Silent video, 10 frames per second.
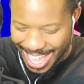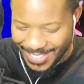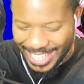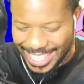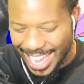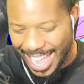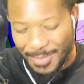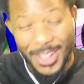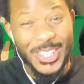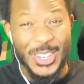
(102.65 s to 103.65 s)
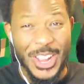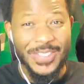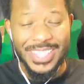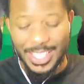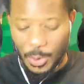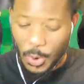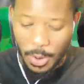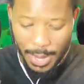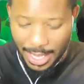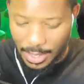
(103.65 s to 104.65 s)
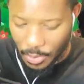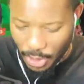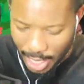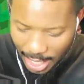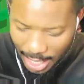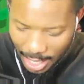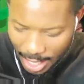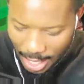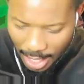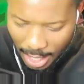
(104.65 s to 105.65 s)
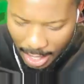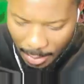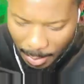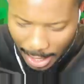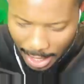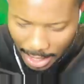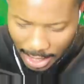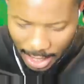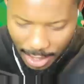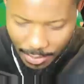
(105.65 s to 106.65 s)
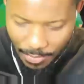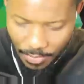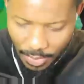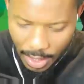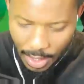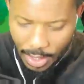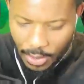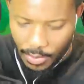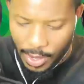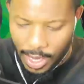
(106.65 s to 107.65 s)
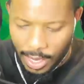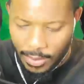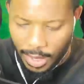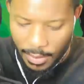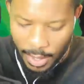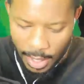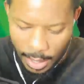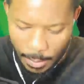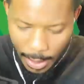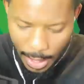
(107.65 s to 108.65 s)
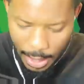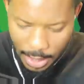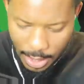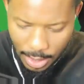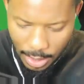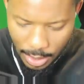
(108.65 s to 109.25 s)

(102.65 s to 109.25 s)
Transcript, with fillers: I'm excited. I'm also nervous because we're going up against some really good players here. Really, really, really good players.